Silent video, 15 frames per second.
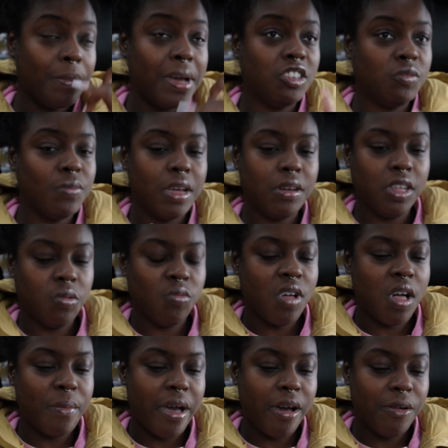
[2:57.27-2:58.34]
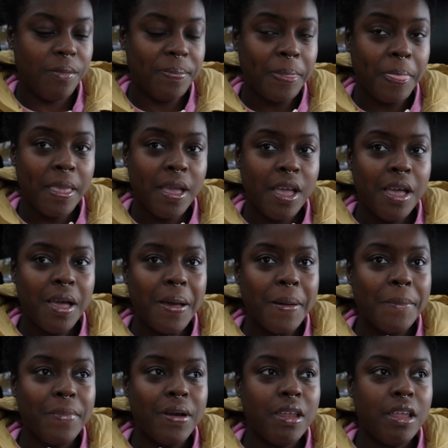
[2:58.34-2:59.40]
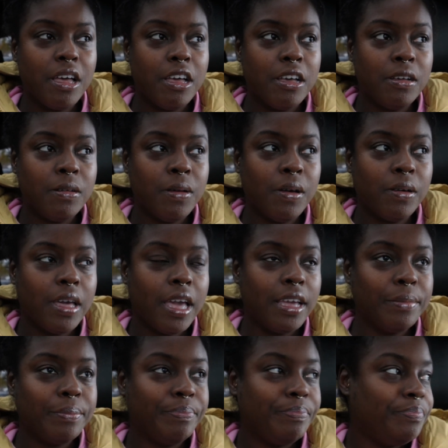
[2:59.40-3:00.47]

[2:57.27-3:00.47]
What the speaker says: I might just buy another one while I'm out. But okay.